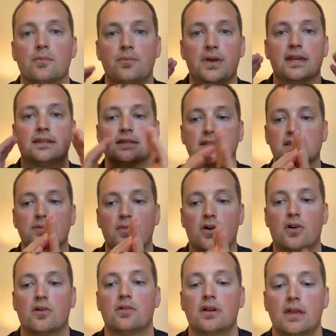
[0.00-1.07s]
big to
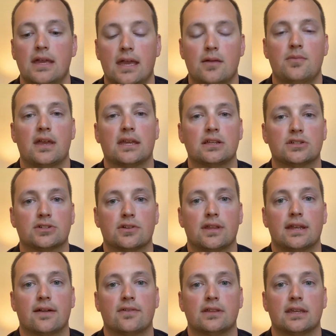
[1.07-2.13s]
small, and making sure
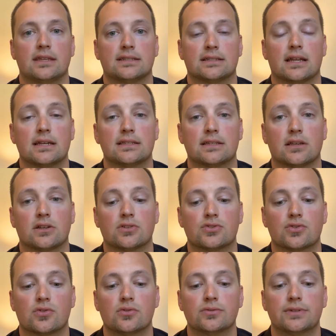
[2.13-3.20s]
that everything's nice and
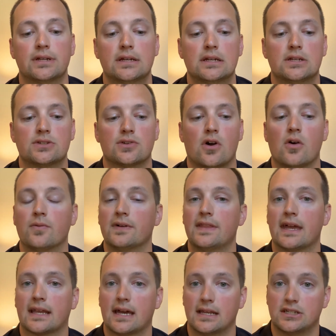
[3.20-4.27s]
controlled. So hopefully
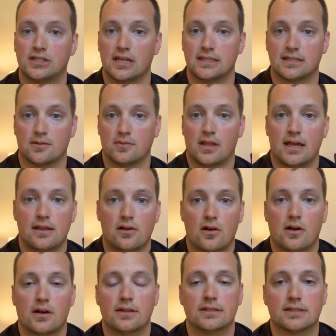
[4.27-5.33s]
that kind of sheds some light
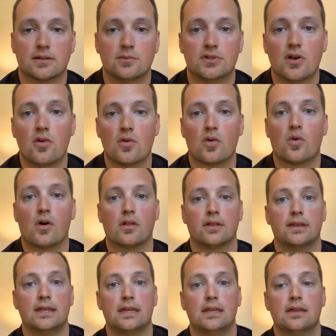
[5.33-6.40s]
on some tone
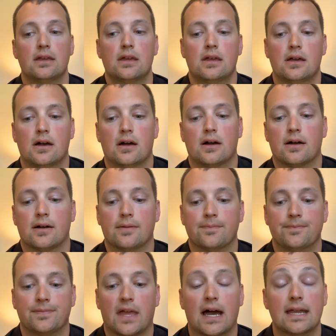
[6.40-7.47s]
quality
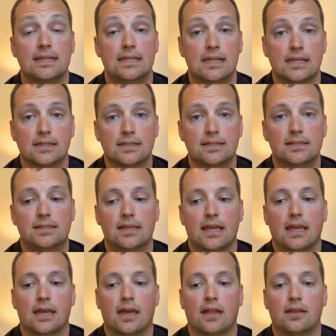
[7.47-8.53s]
ideas
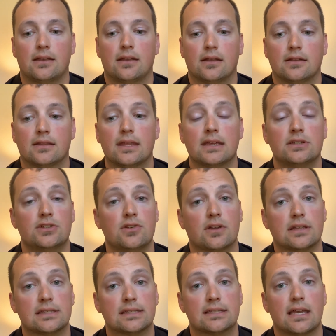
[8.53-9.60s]
and things you
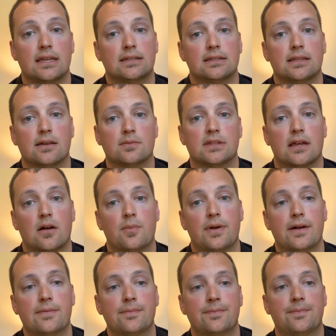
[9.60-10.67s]
can say to them to help
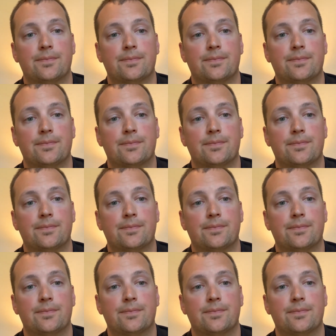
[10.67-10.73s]
out.